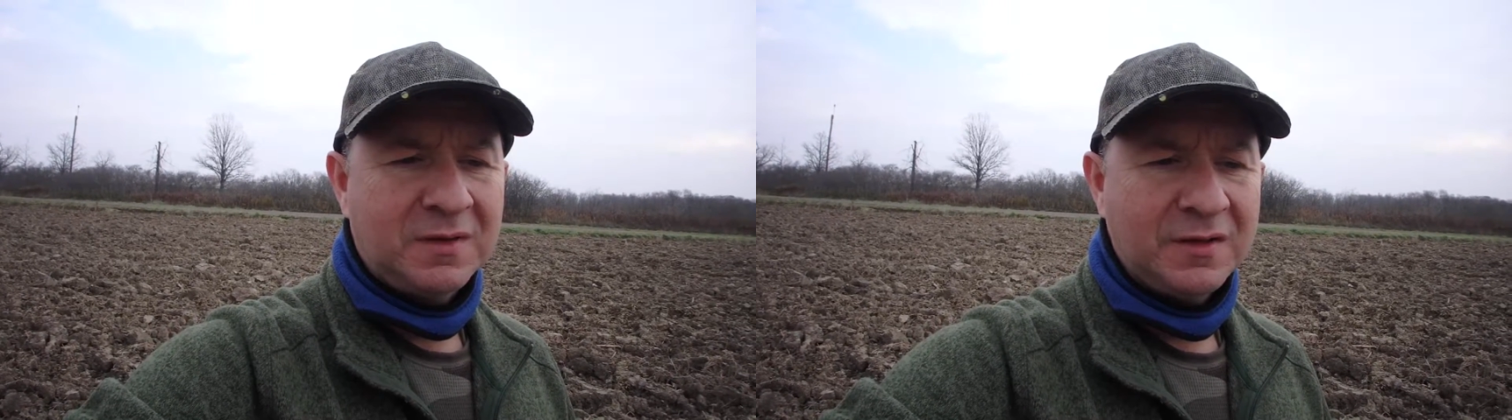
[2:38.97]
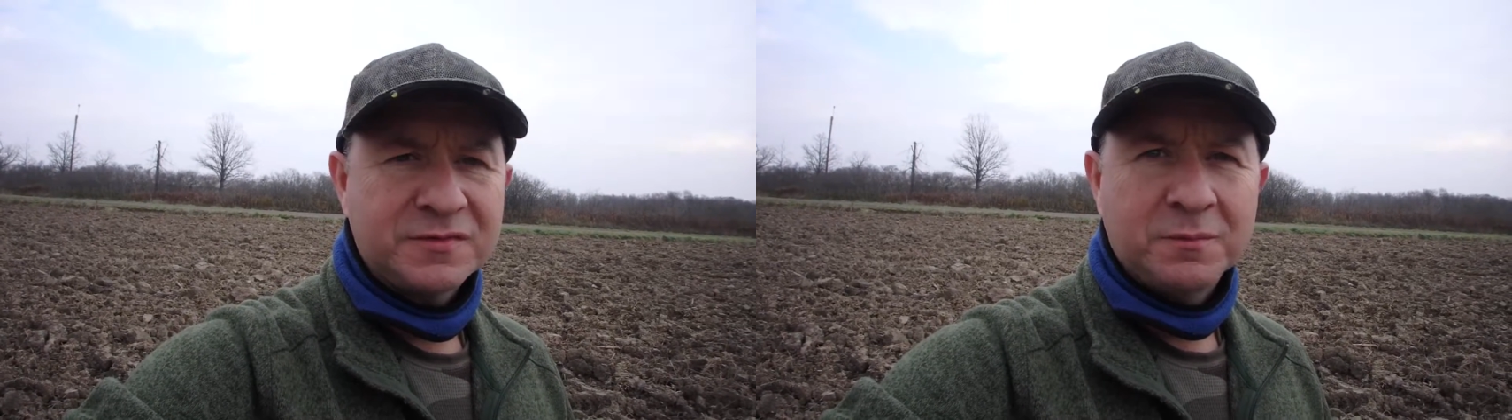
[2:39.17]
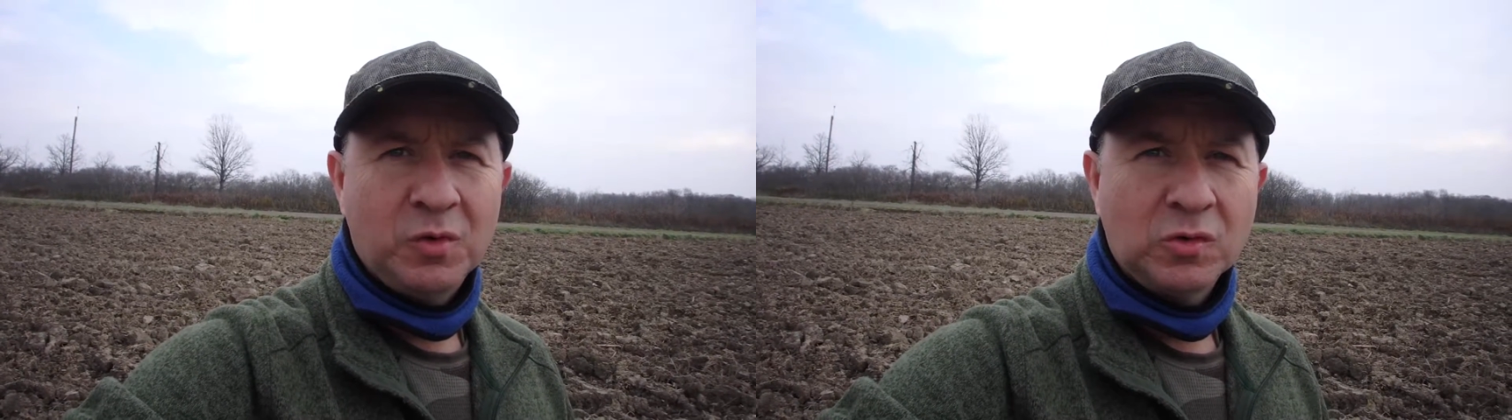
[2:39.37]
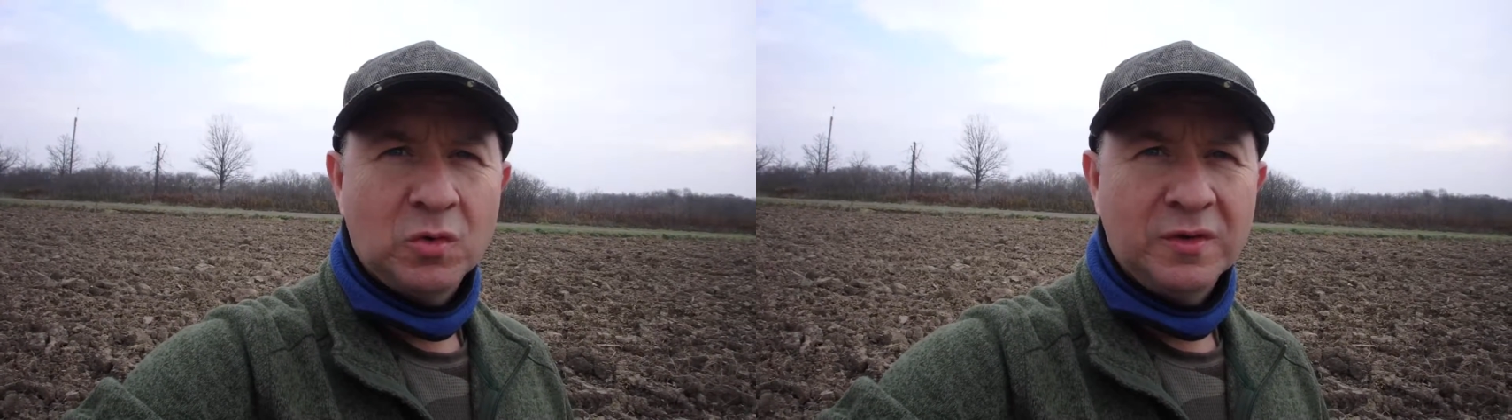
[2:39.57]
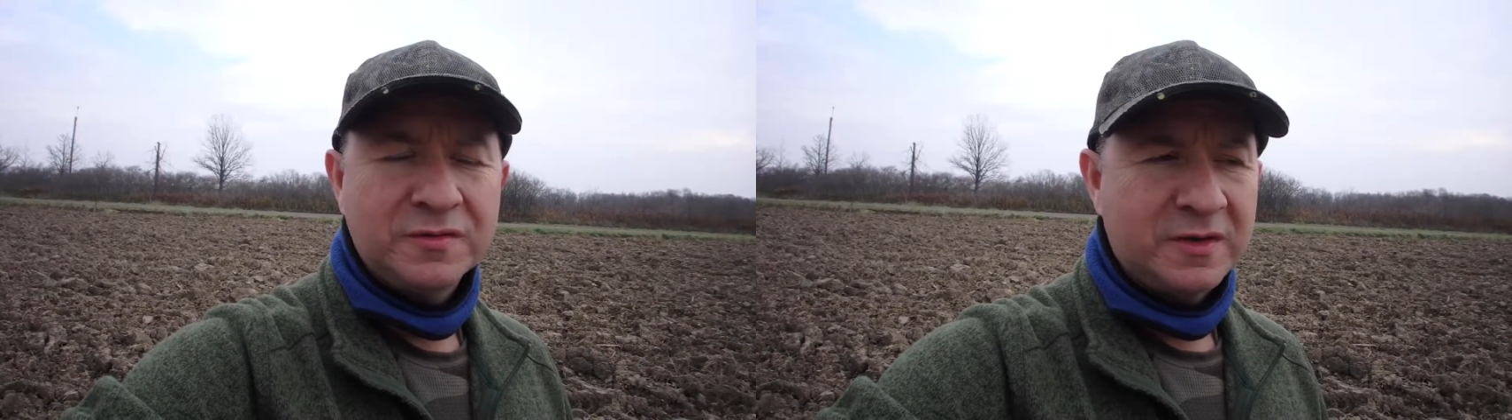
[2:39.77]
got some old
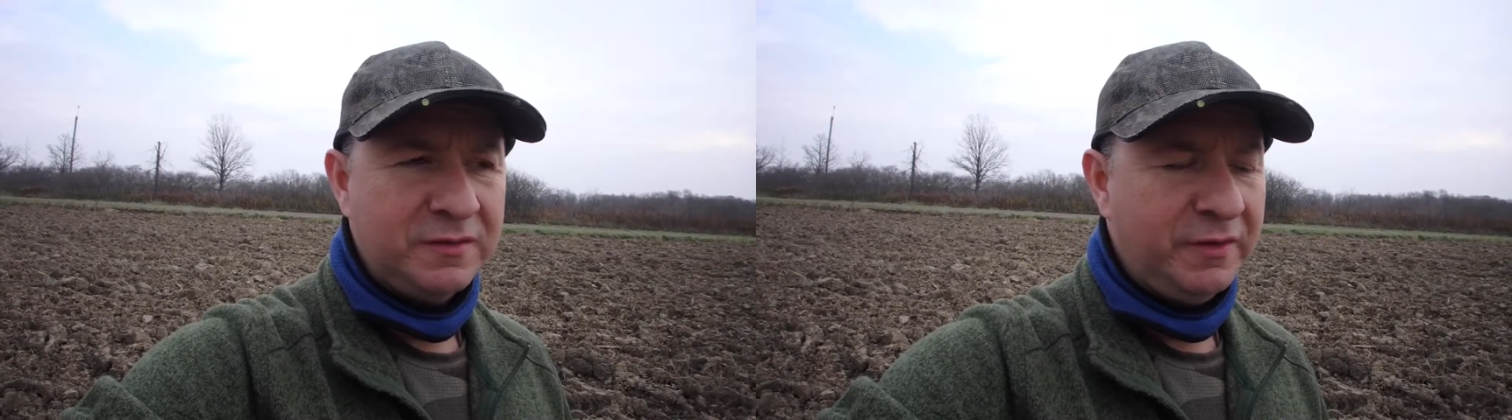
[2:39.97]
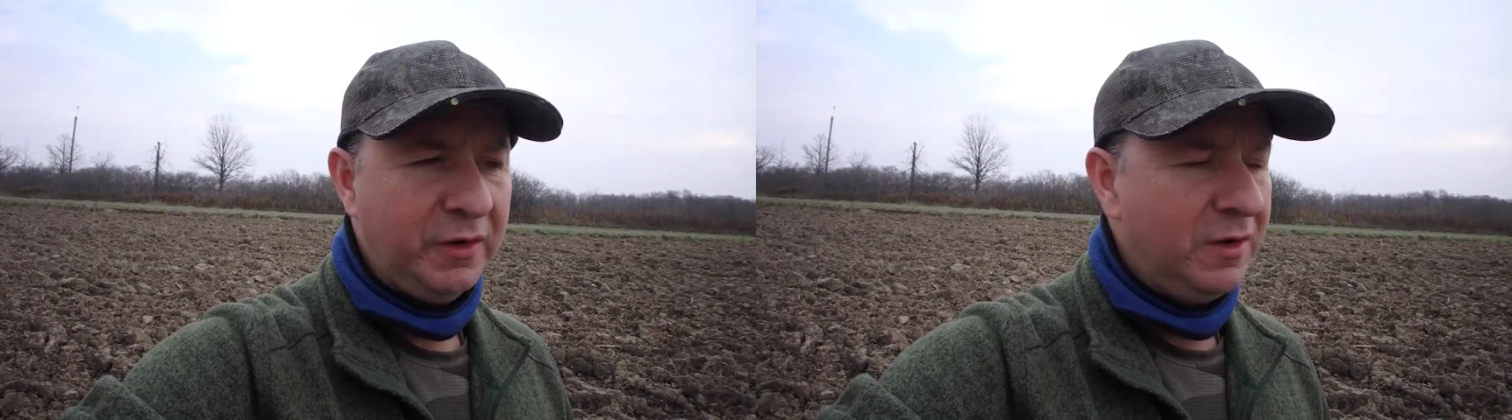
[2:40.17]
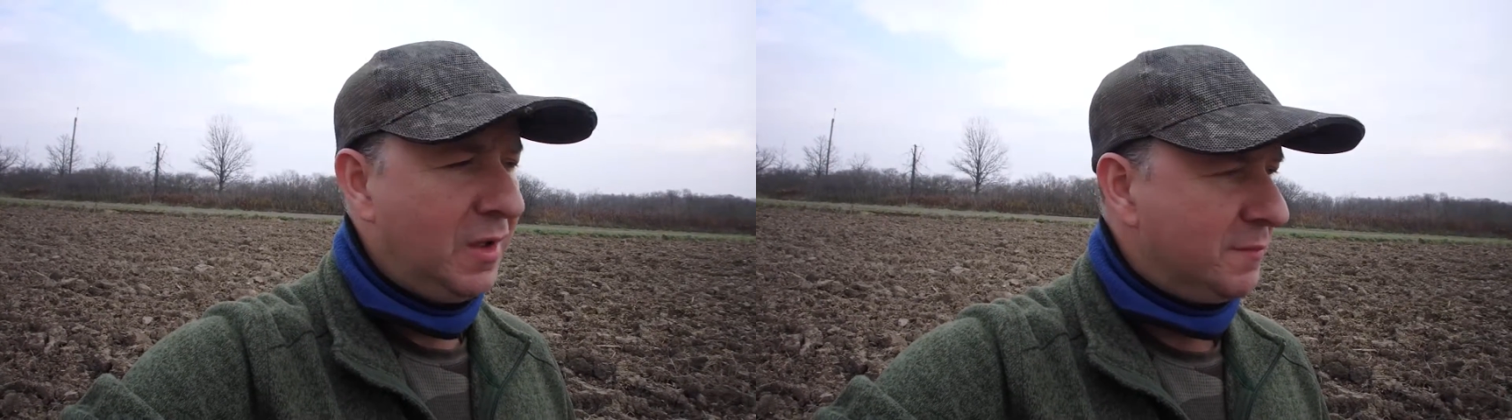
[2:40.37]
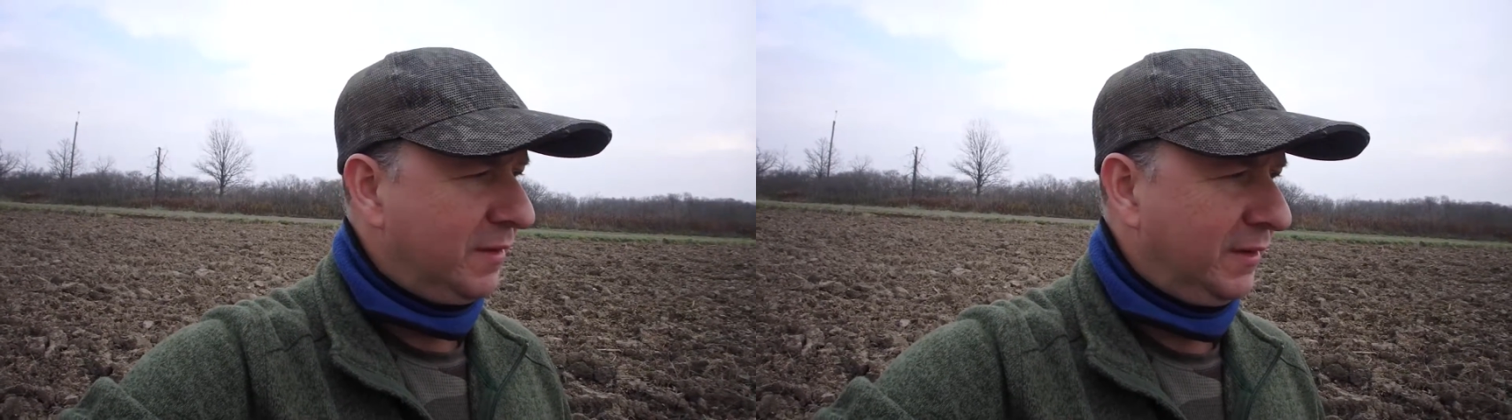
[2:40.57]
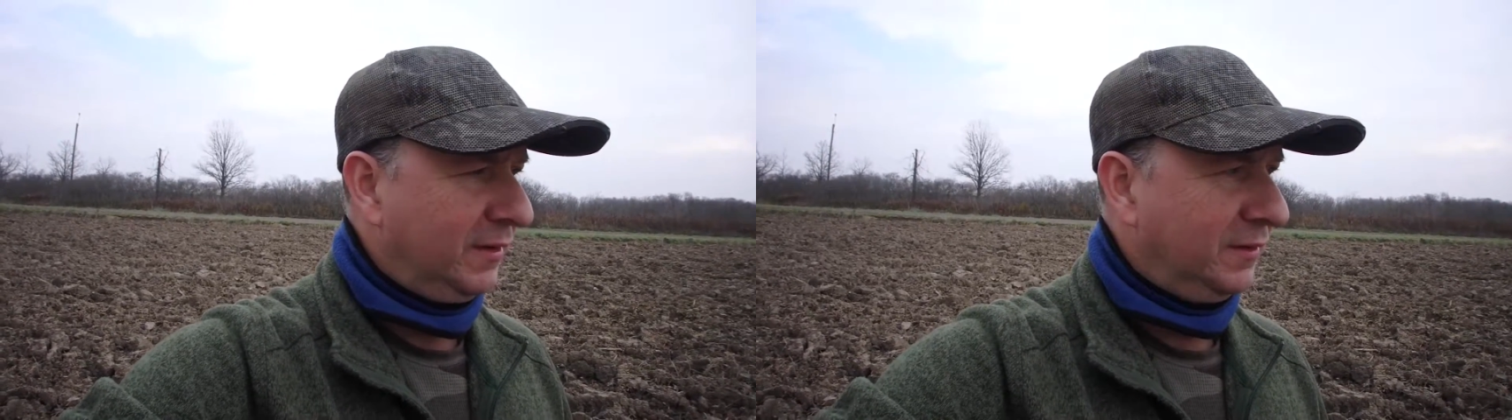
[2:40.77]
coins out of here.
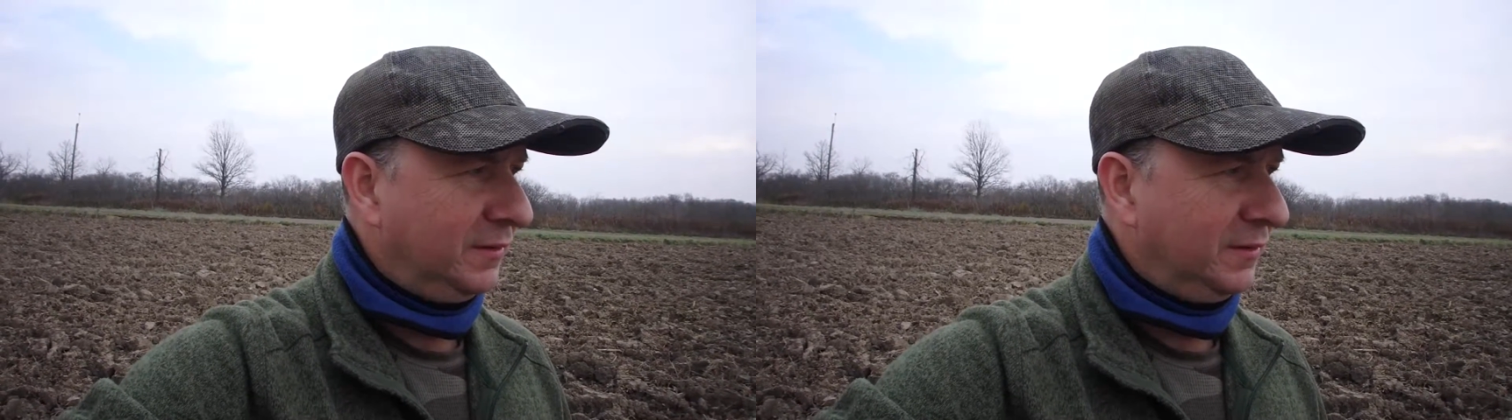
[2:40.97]
But